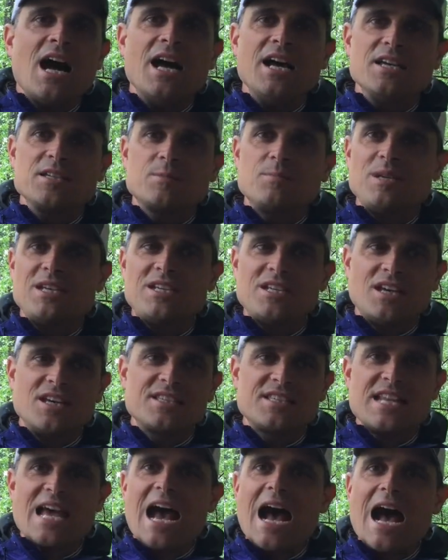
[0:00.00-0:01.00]
is
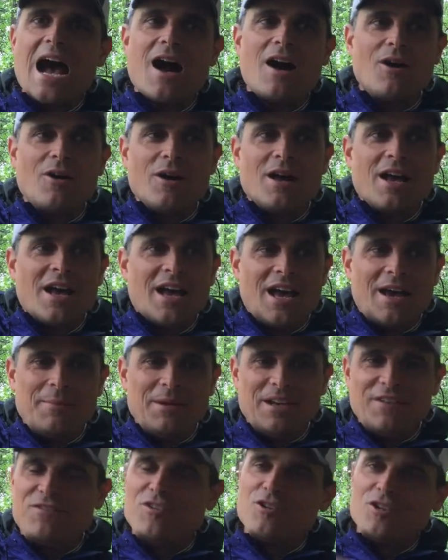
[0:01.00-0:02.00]
because now, I
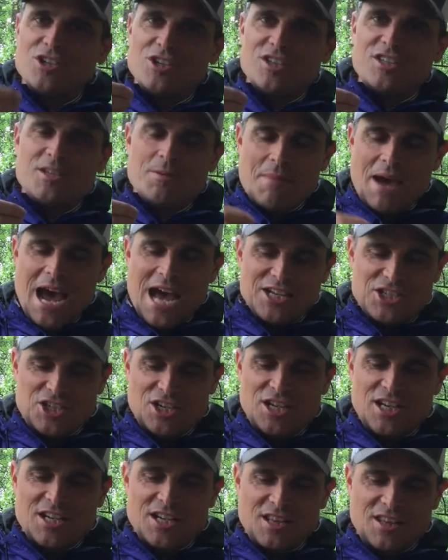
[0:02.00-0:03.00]
mean, if you can just imagine
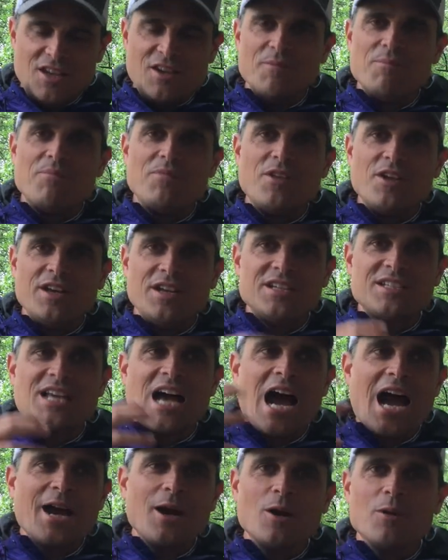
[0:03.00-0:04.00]
it, the
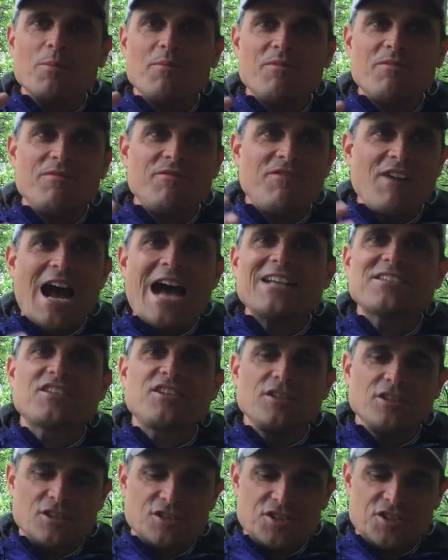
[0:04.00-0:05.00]
entire
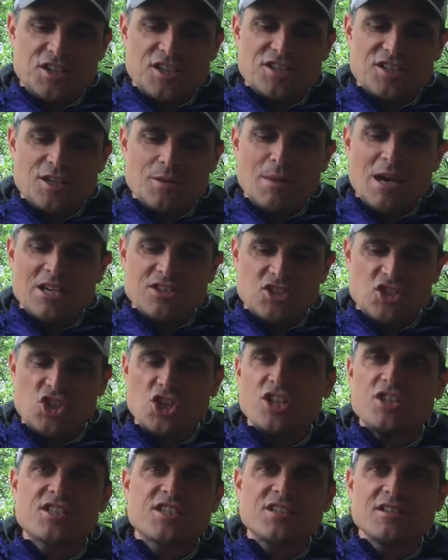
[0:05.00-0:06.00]
vascular system has
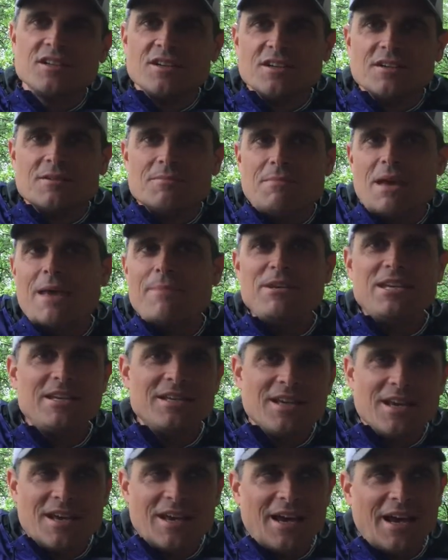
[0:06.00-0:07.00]
just maybe,
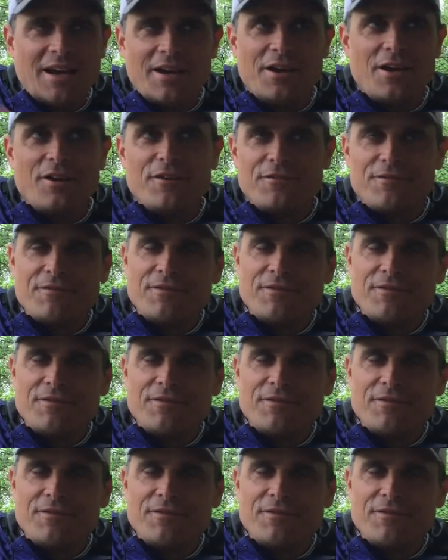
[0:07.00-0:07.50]
I don't know,